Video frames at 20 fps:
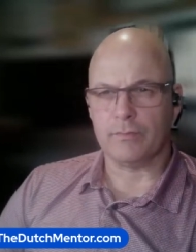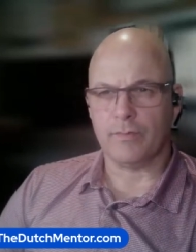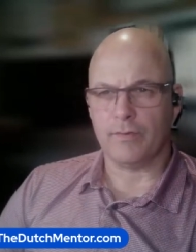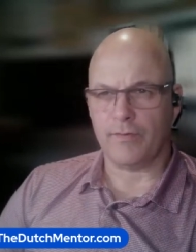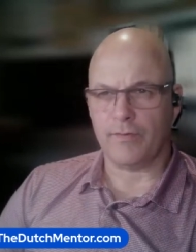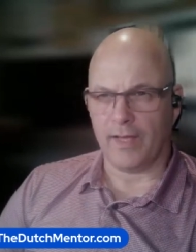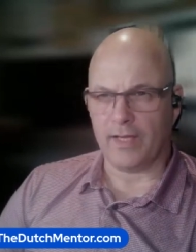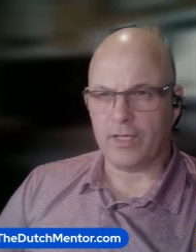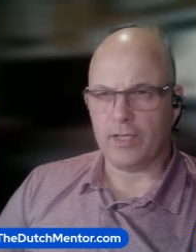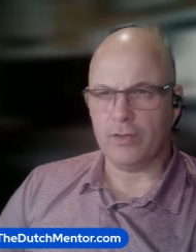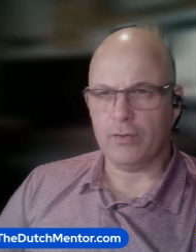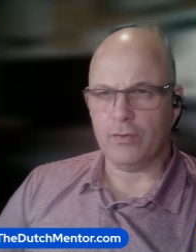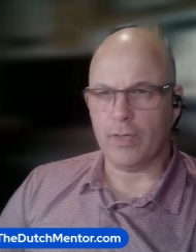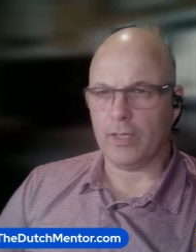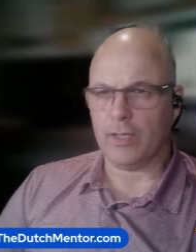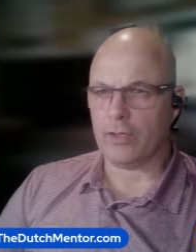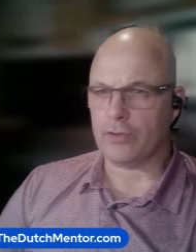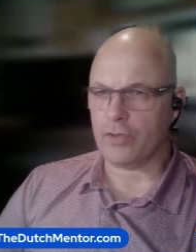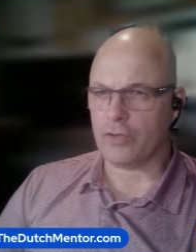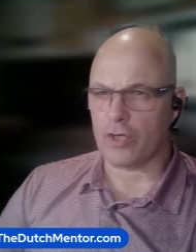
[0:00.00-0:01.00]
Thank you,
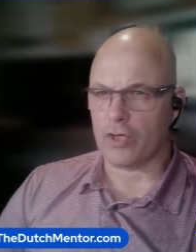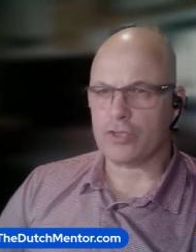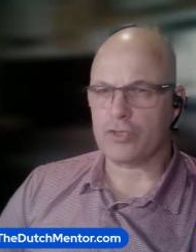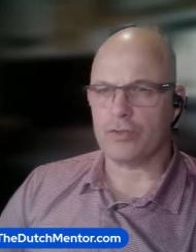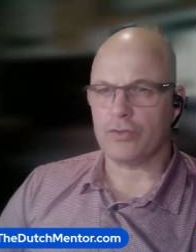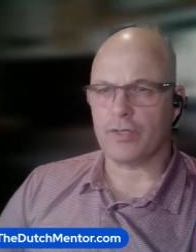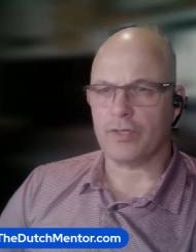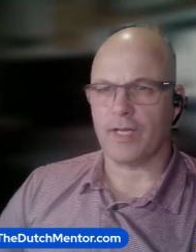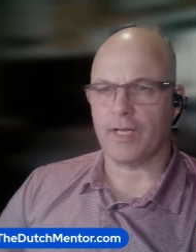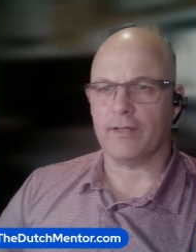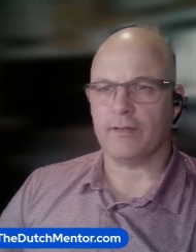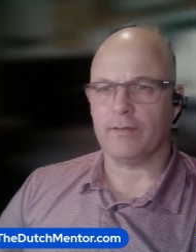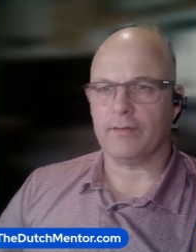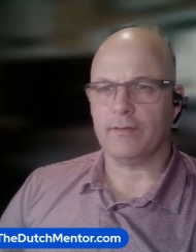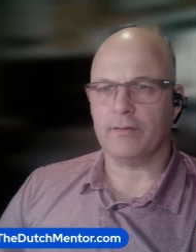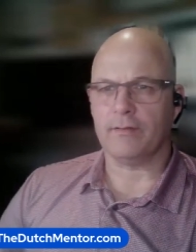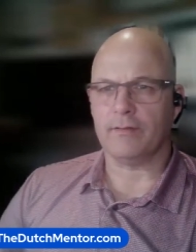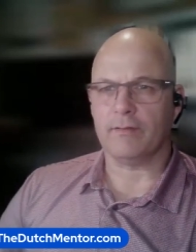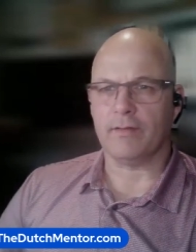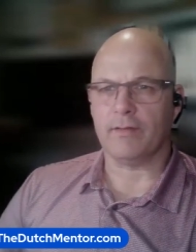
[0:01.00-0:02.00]
and I'll talk soon again.
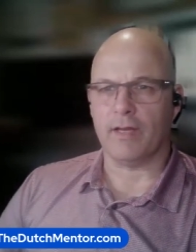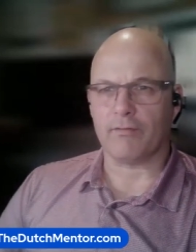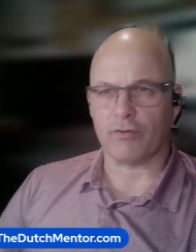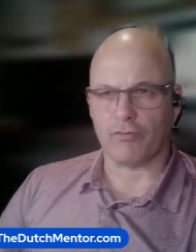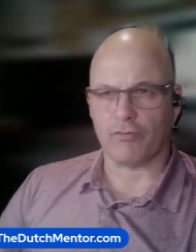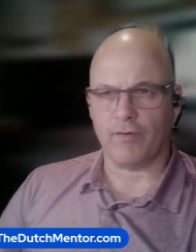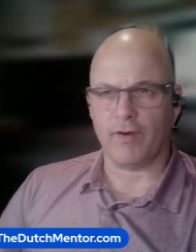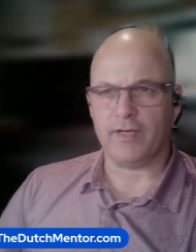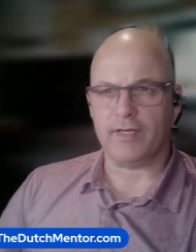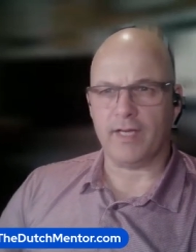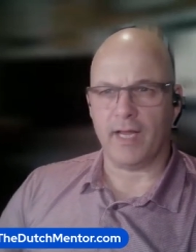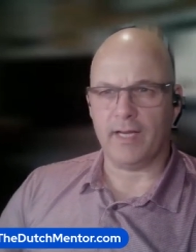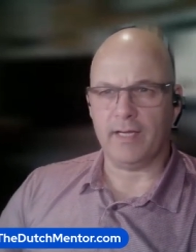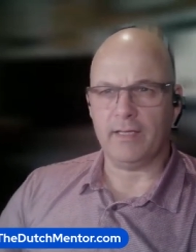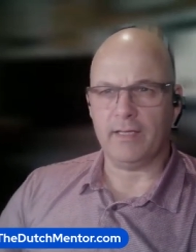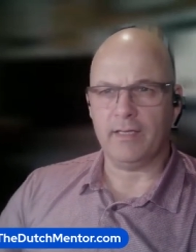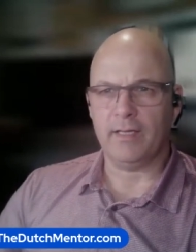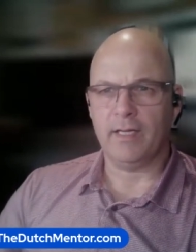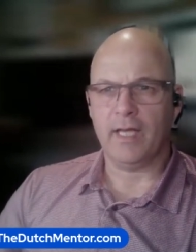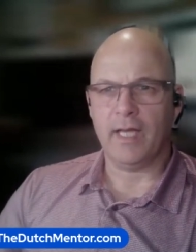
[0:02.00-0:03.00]
Have a great
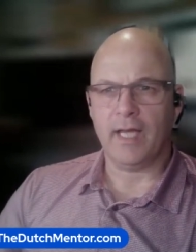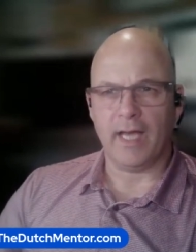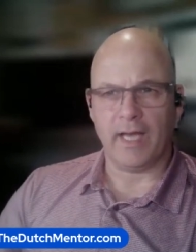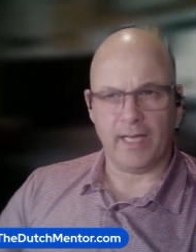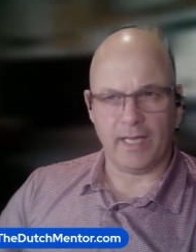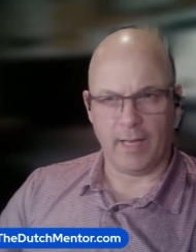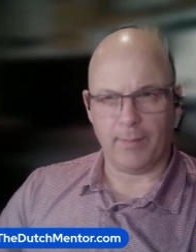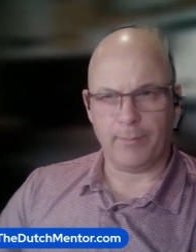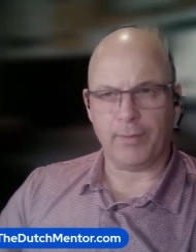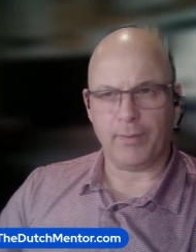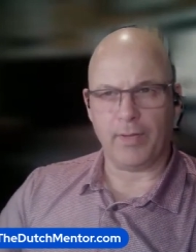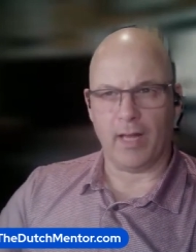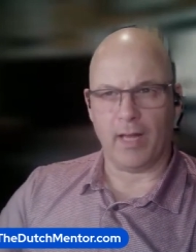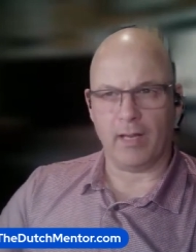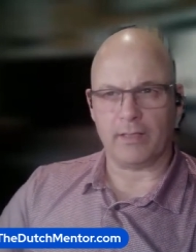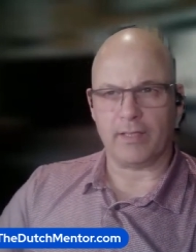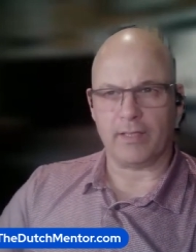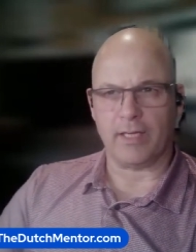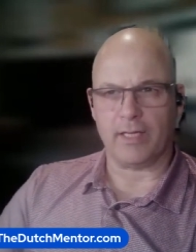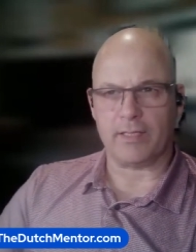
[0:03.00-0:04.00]
day and happy
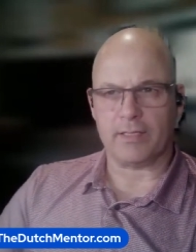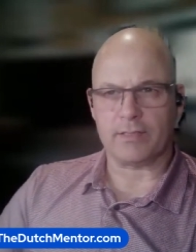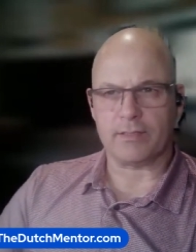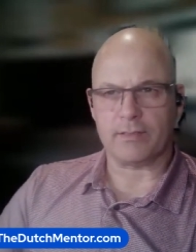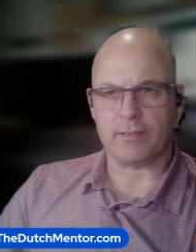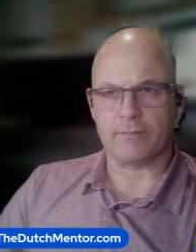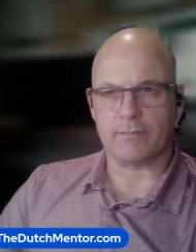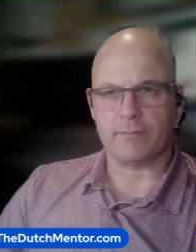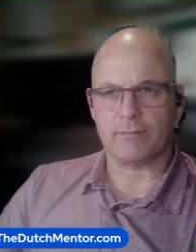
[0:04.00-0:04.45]
holidays.